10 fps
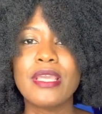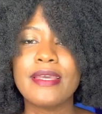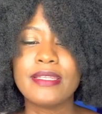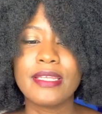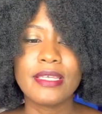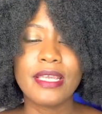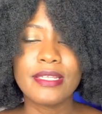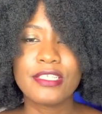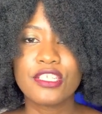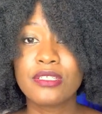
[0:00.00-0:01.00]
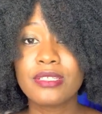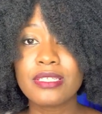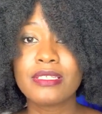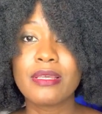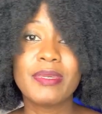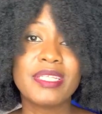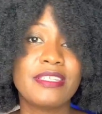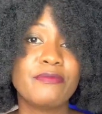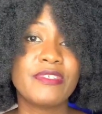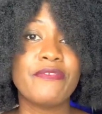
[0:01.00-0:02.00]
and it's just a
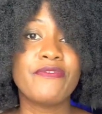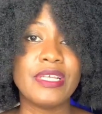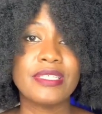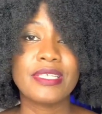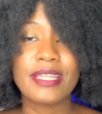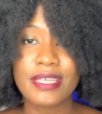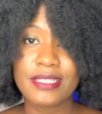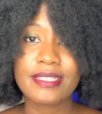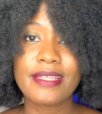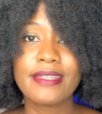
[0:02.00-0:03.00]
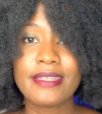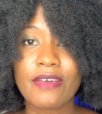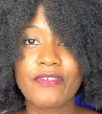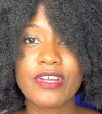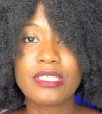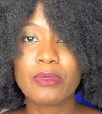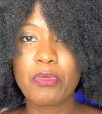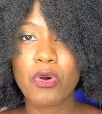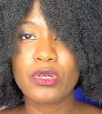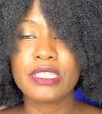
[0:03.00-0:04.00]
bit different. And I understand that they are very
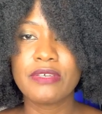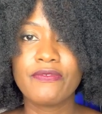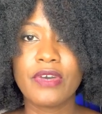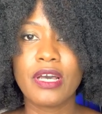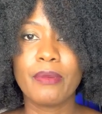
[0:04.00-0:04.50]
supportive